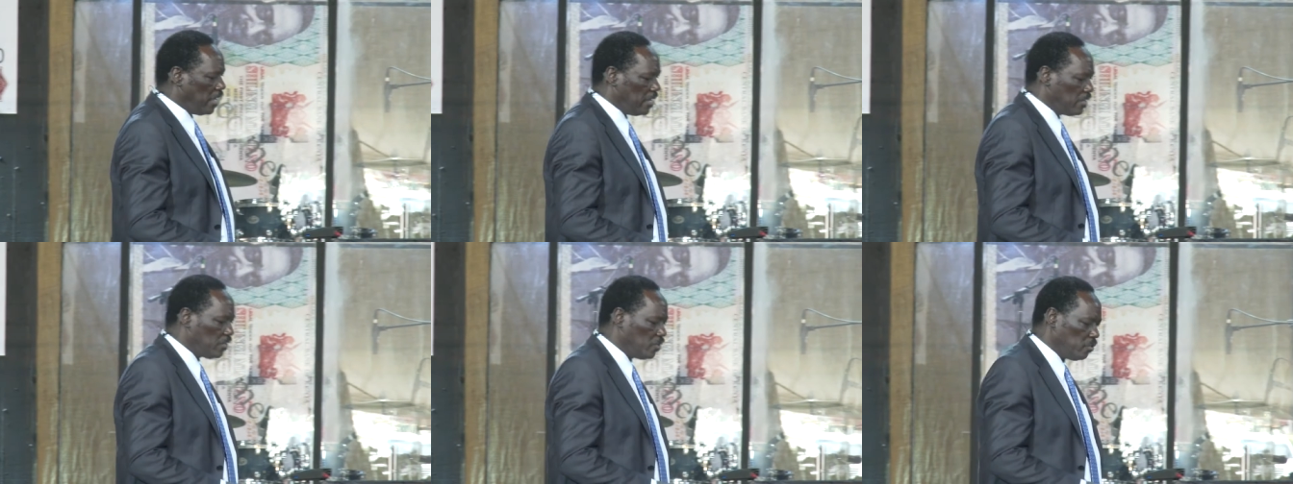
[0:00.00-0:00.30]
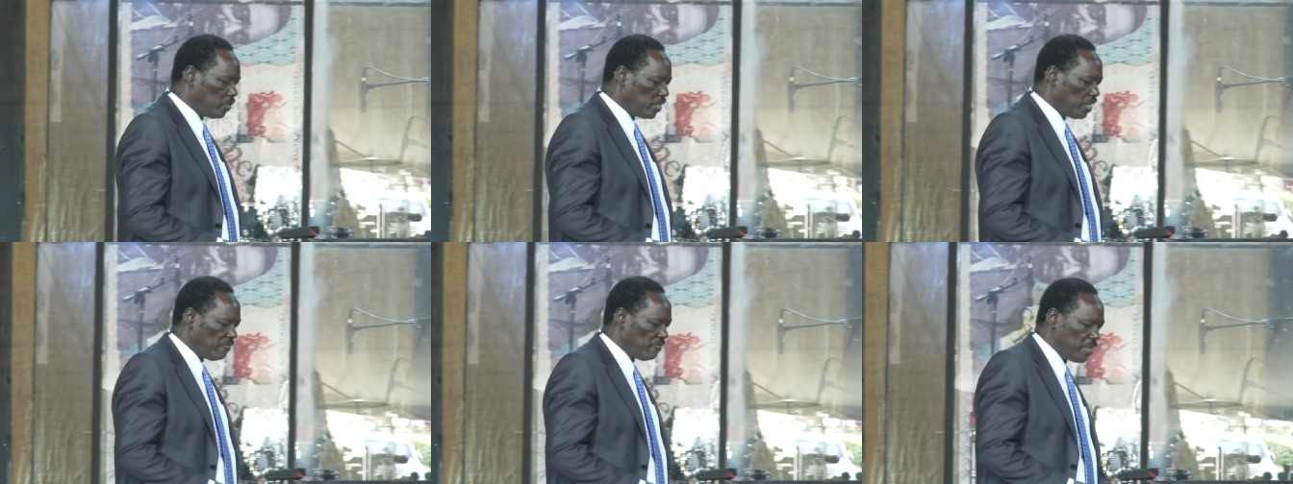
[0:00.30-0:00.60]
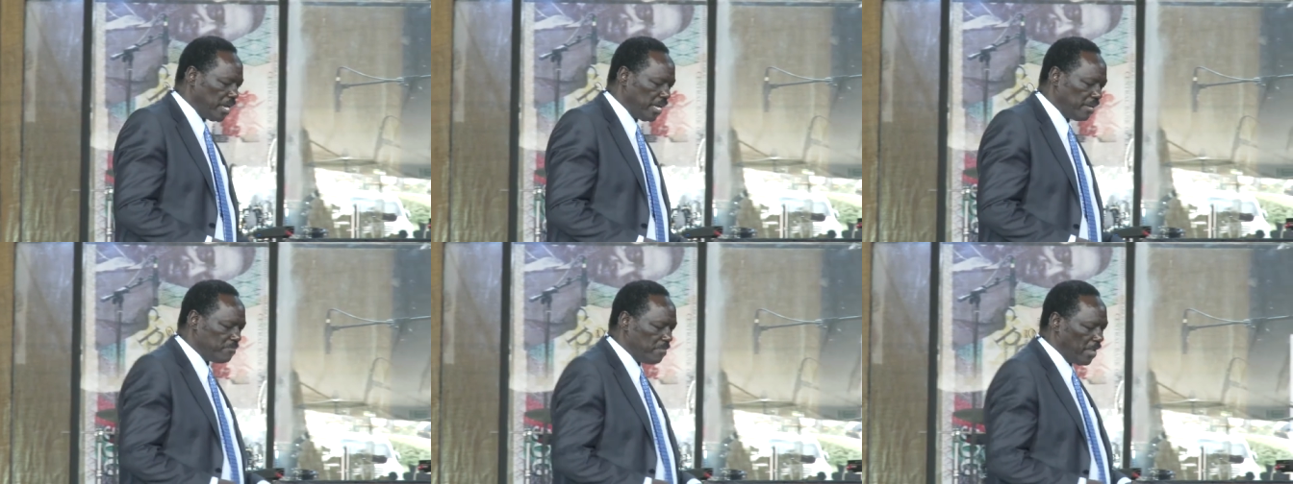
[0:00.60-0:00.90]
and you would have
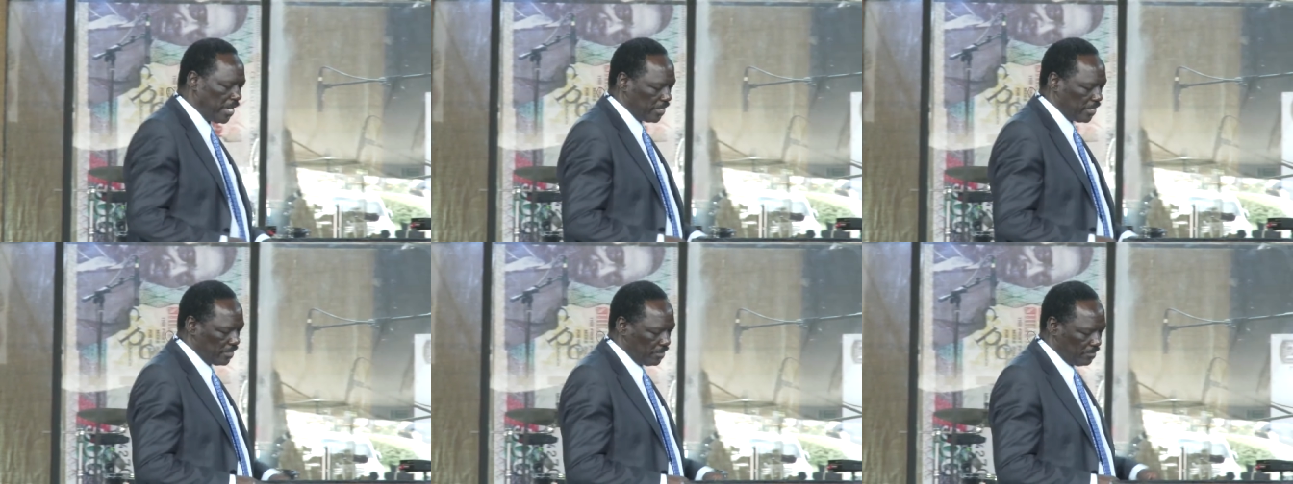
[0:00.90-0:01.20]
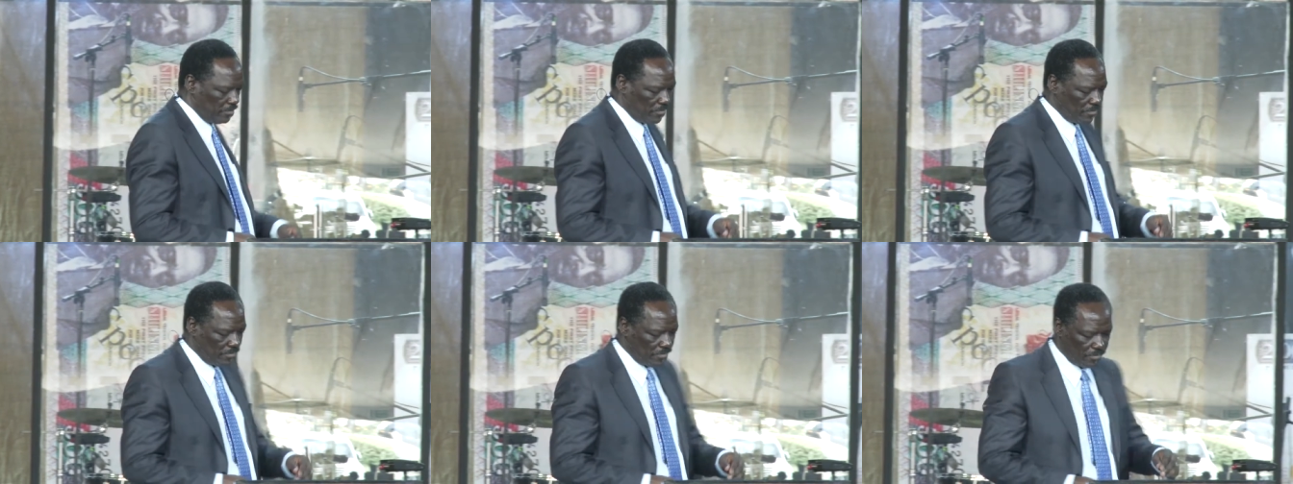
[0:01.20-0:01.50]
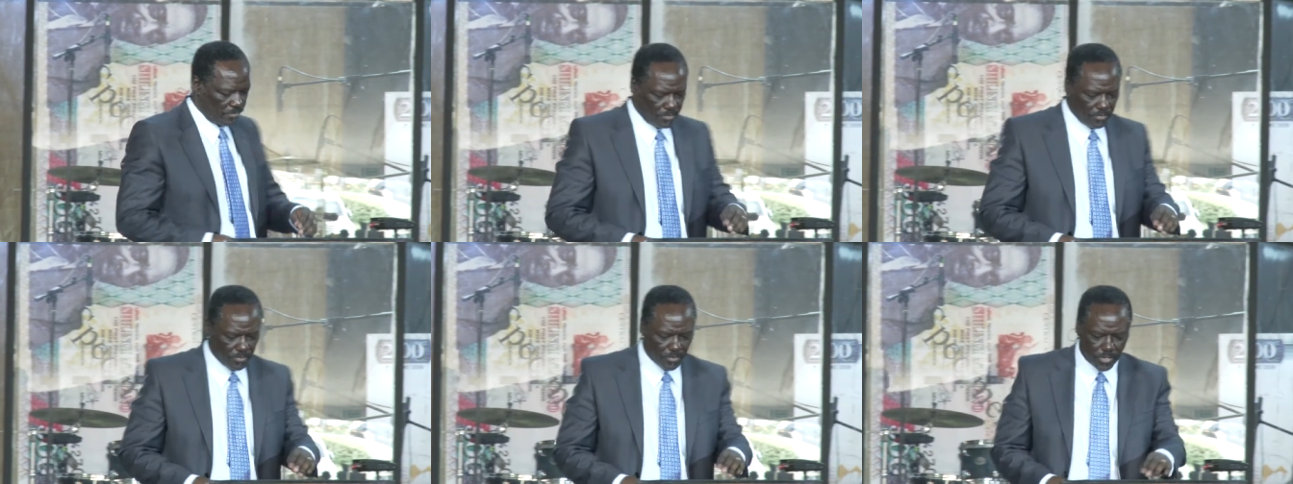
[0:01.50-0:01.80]
made money.
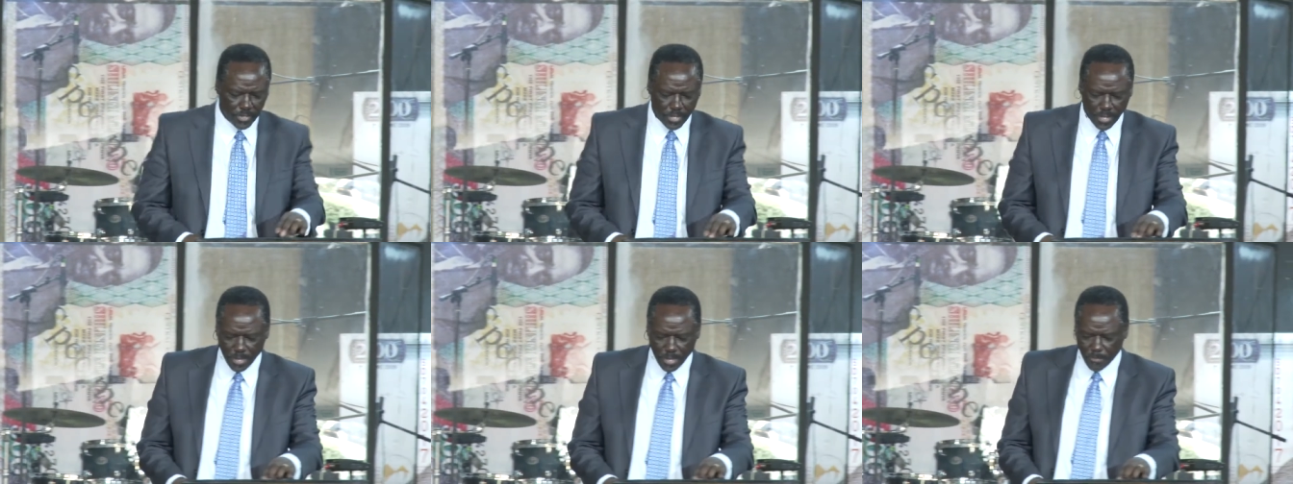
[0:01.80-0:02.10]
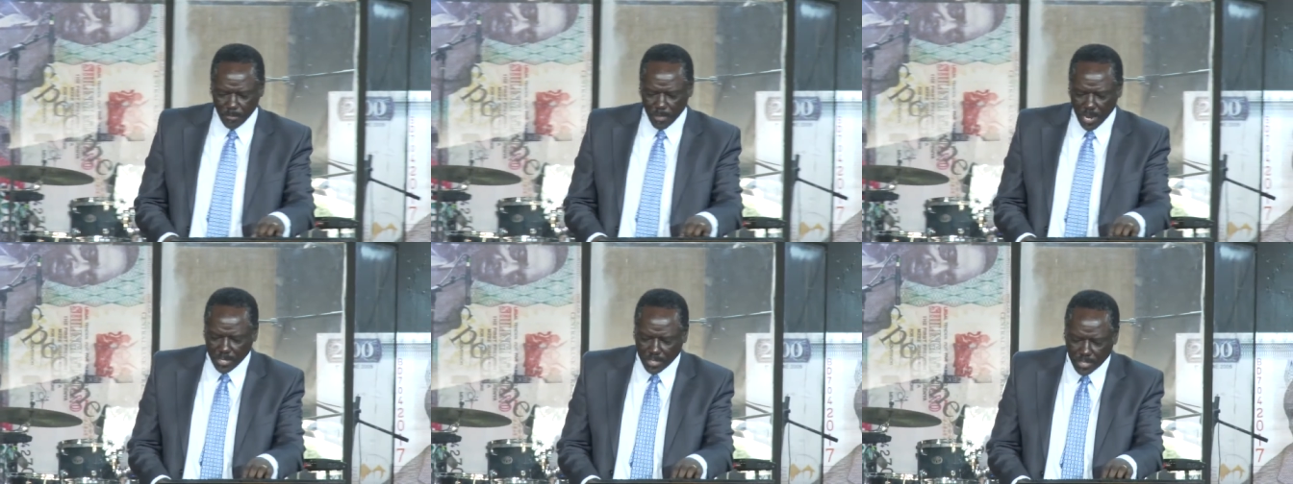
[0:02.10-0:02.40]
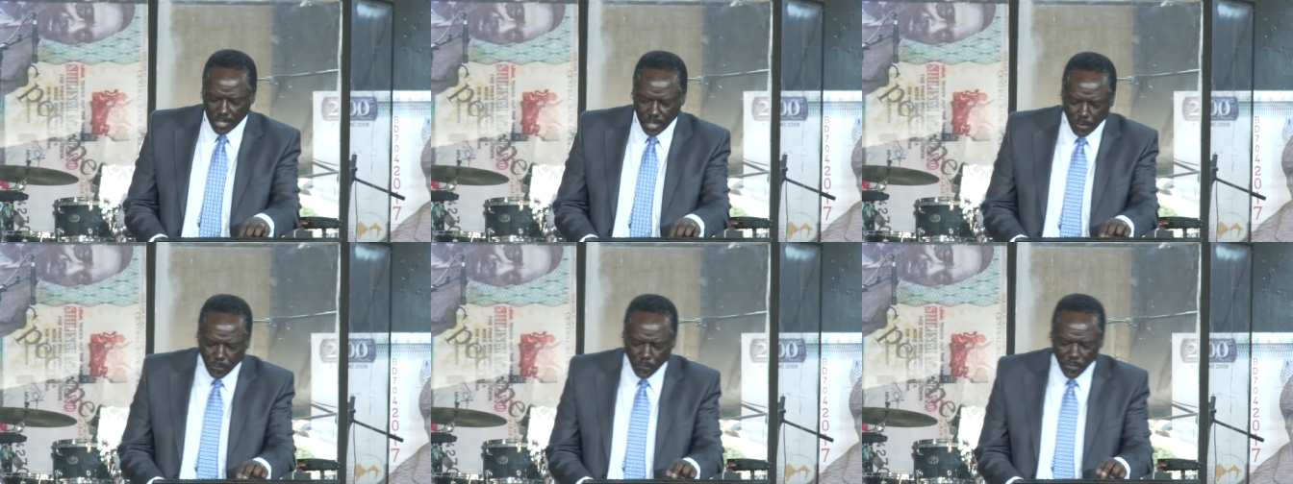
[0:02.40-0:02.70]
My
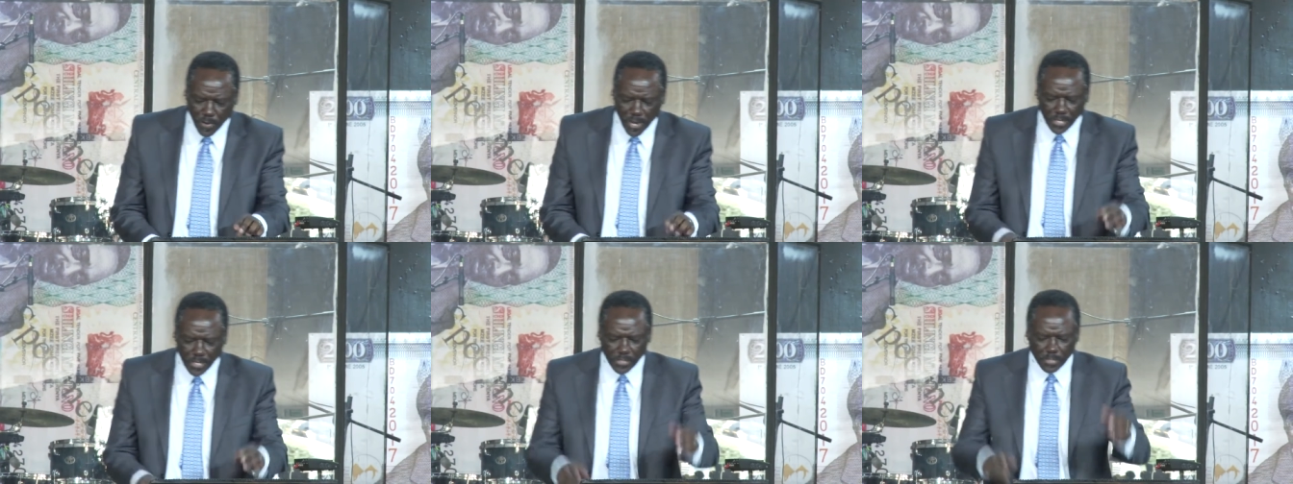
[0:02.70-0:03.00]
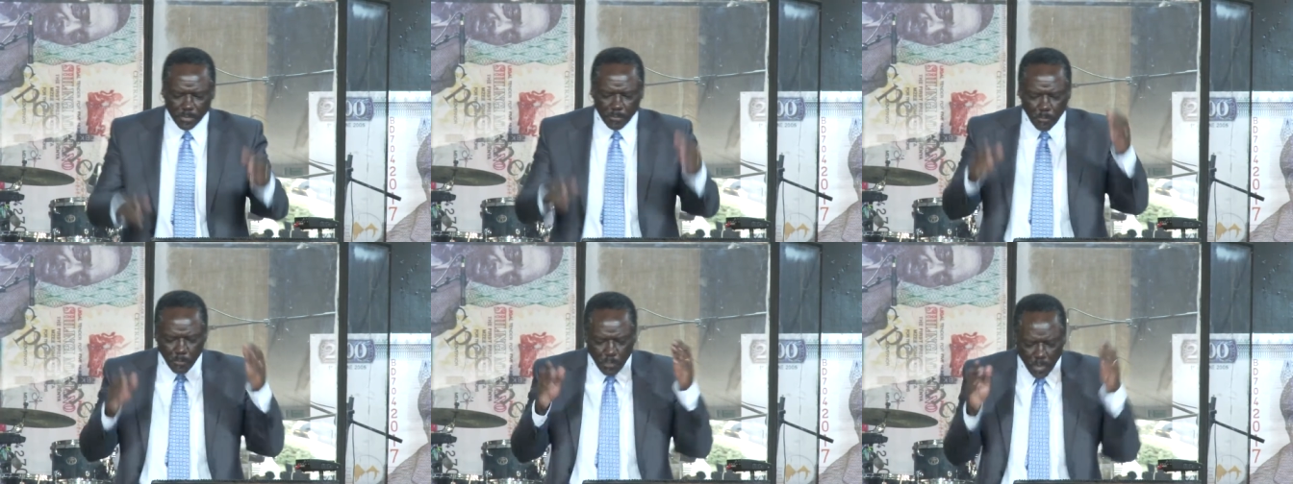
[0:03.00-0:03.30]
dear friends,